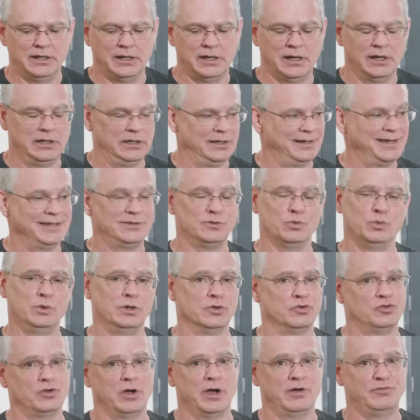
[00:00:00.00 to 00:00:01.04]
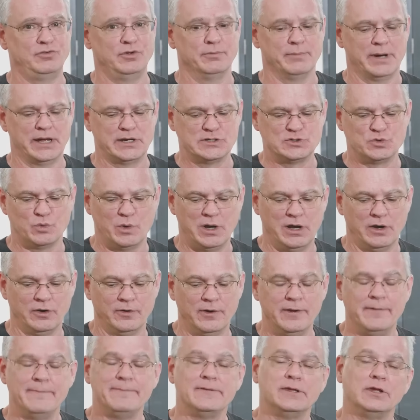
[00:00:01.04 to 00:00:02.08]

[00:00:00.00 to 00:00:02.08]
You got the wheels off, you might as well.